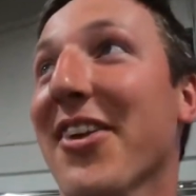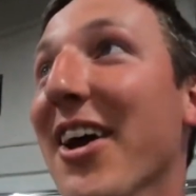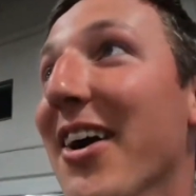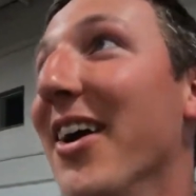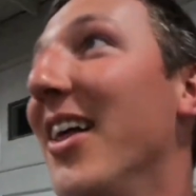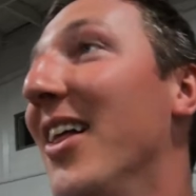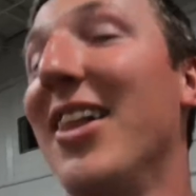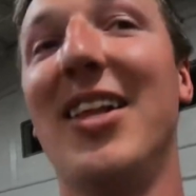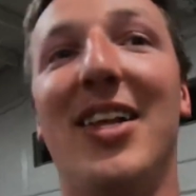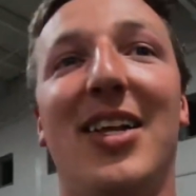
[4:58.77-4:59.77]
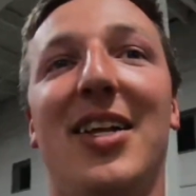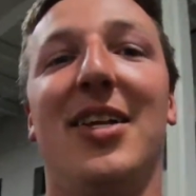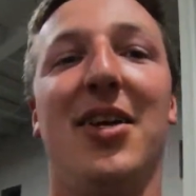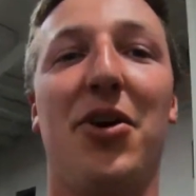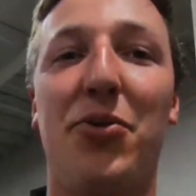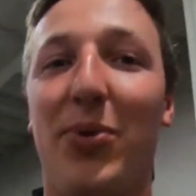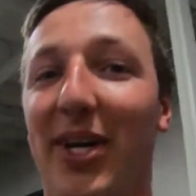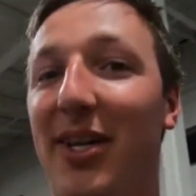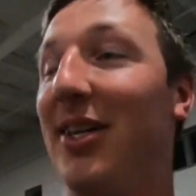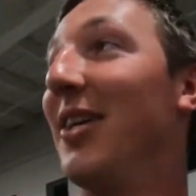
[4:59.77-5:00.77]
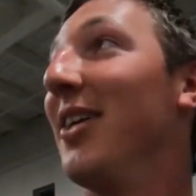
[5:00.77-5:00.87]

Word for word: there. Oh well.